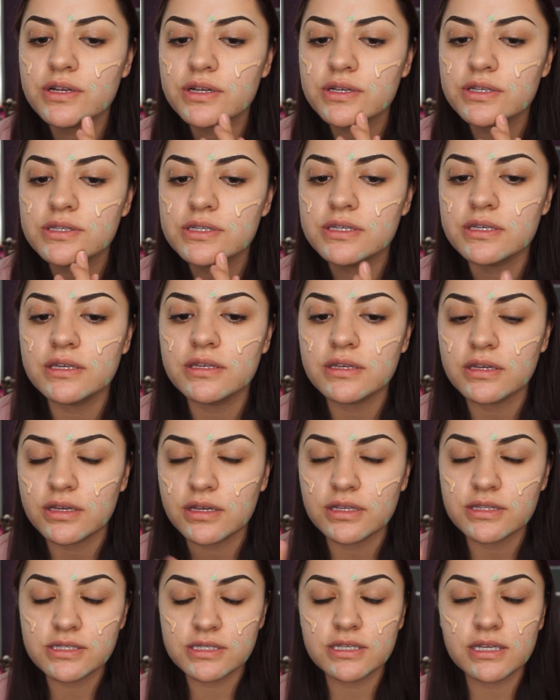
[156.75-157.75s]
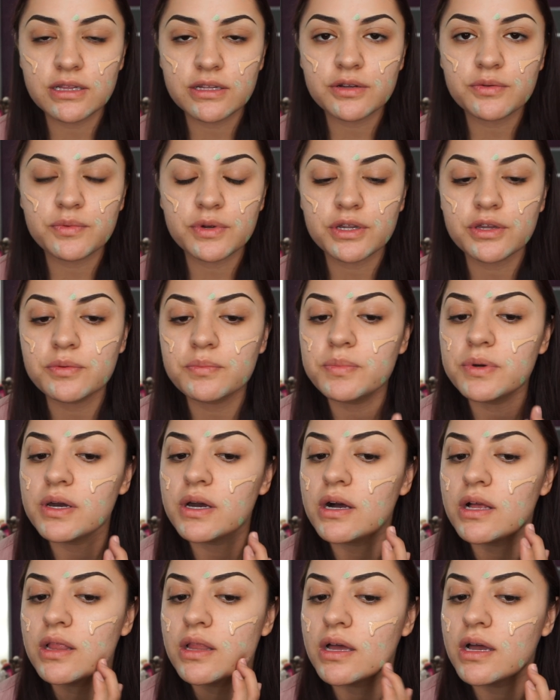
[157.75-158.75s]
concealer where you put
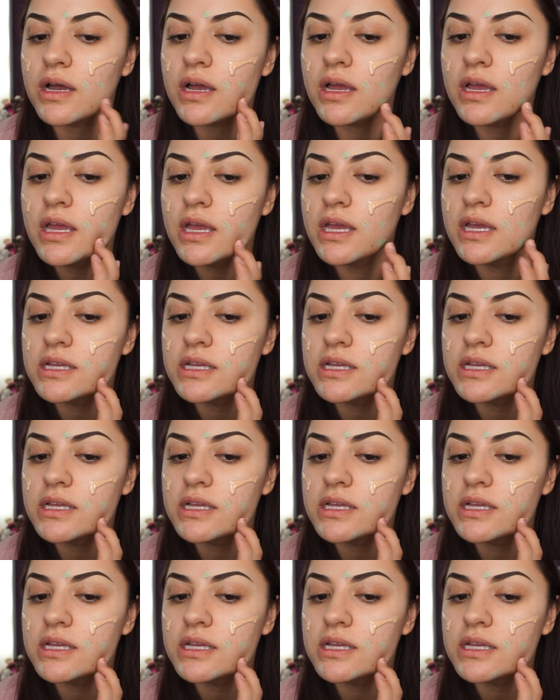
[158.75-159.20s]
a lot,